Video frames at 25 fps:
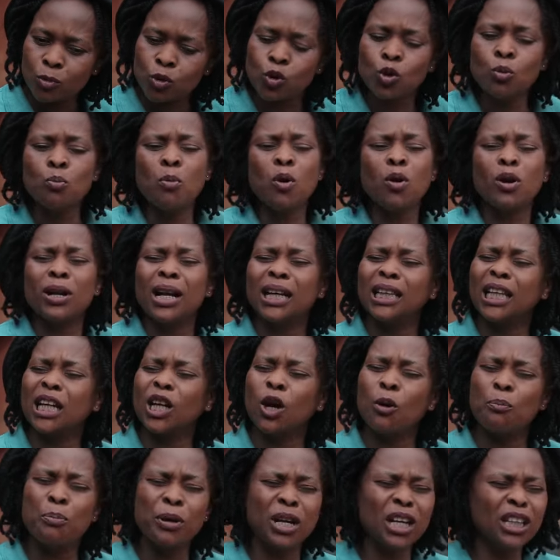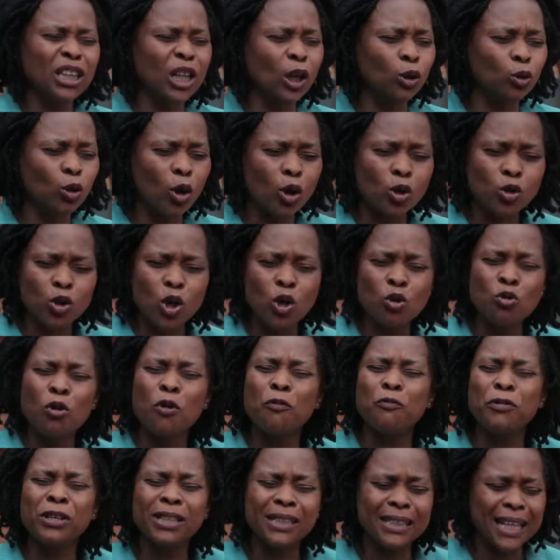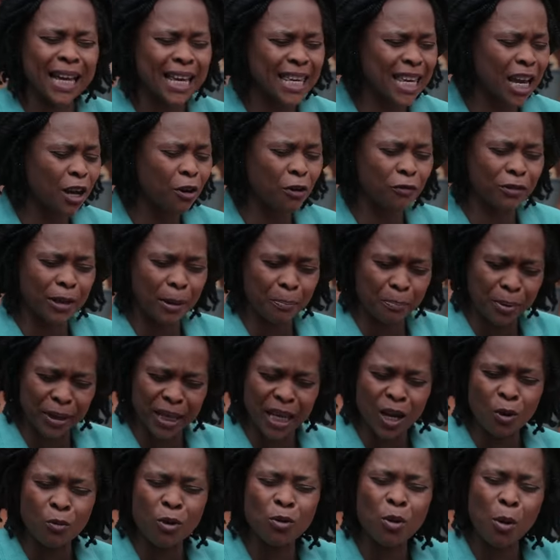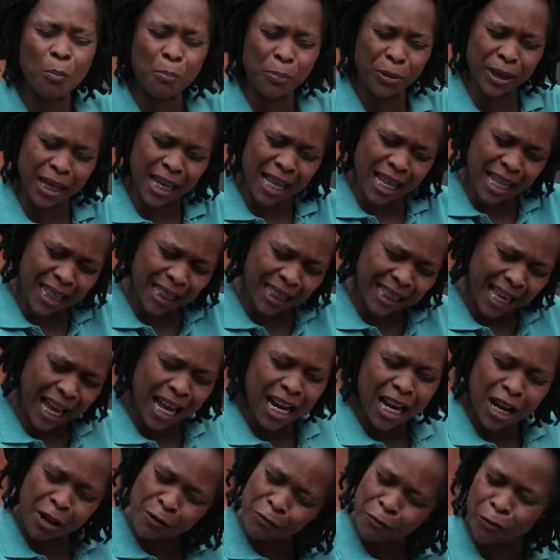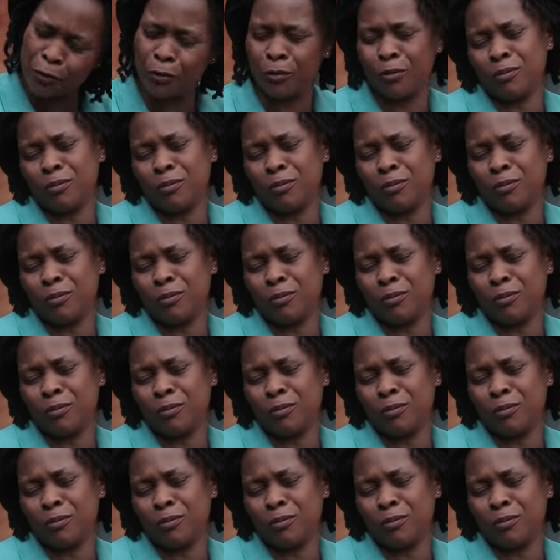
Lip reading: Tomorrow now they go begin the talk, so you know if you take care of the pikin, when your pikin die, leave